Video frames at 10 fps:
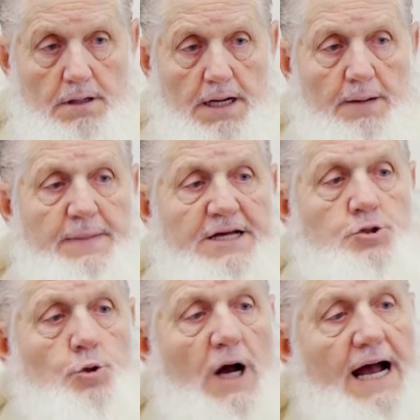It
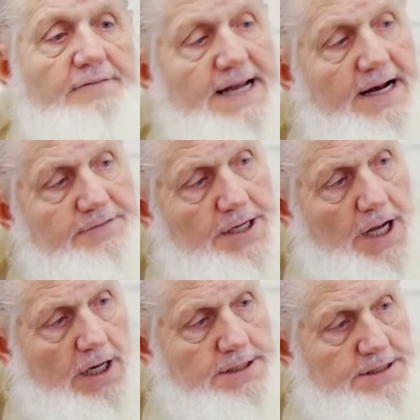means you have to have the
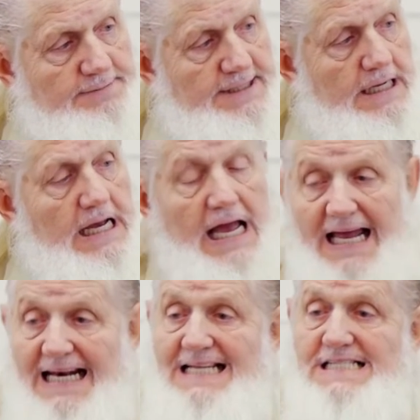knowledge of it.
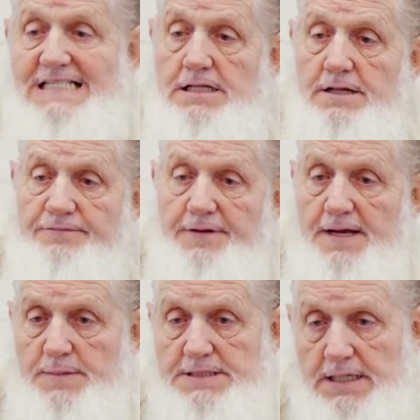And listen to the
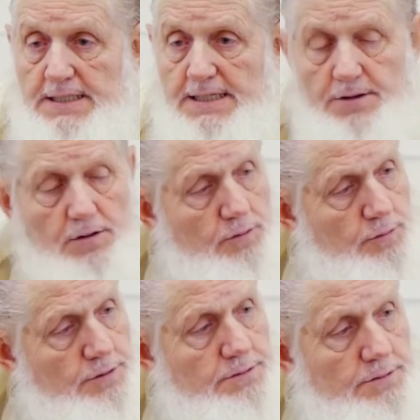famous Hadith of the
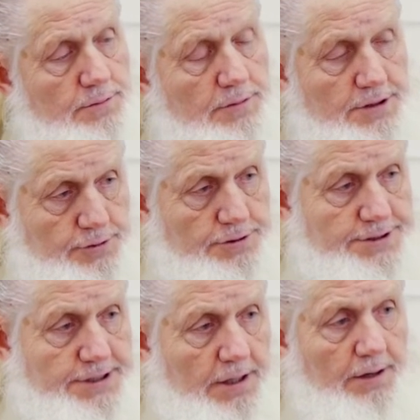Rasul
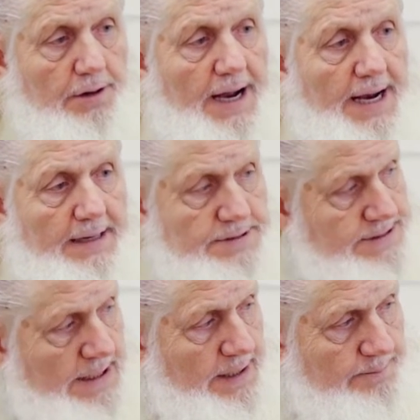Sallallahu Alaihi
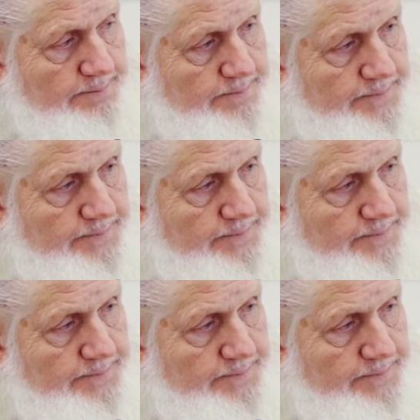Wasallam.